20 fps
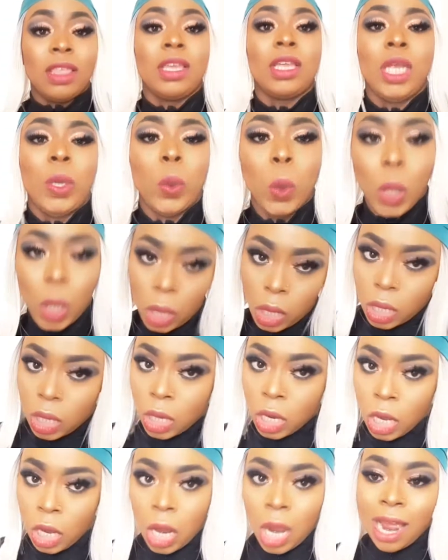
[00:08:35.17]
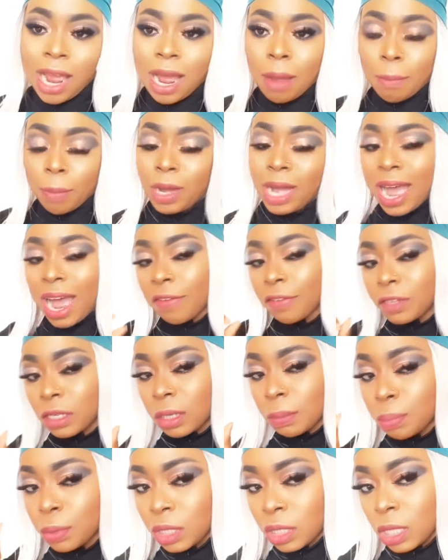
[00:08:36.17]
didn't work but after
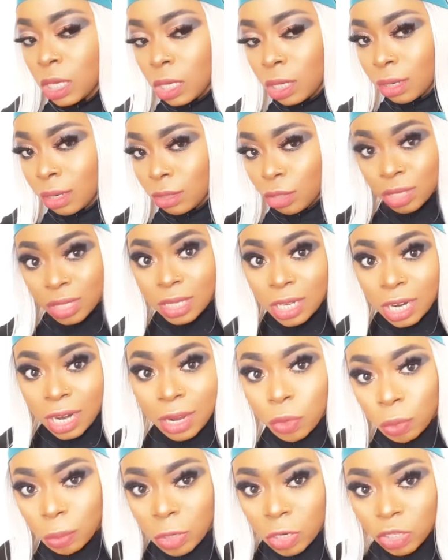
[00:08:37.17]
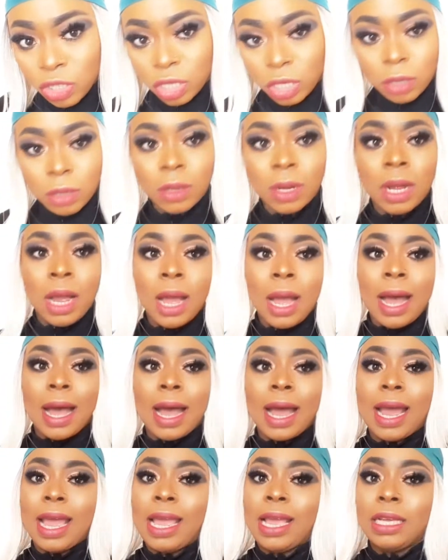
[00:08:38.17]
putting using a normal gel
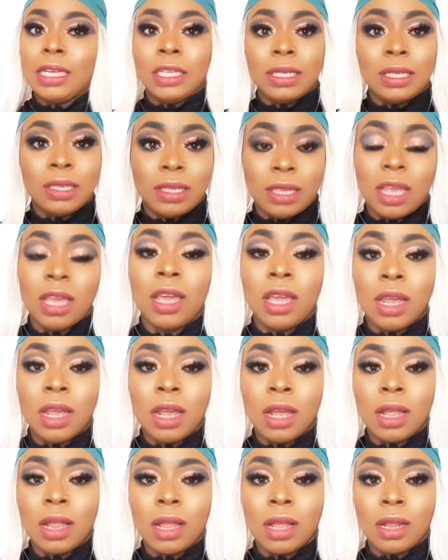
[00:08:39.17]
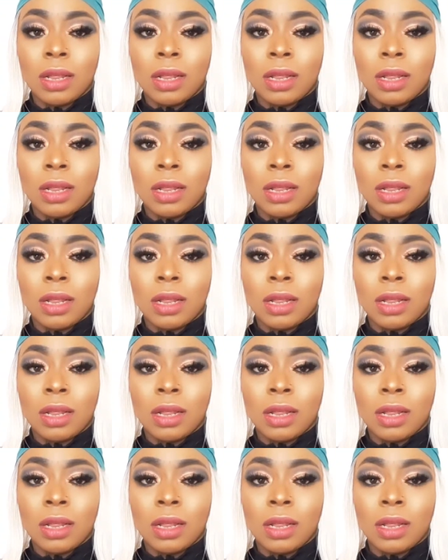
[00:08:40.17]
I see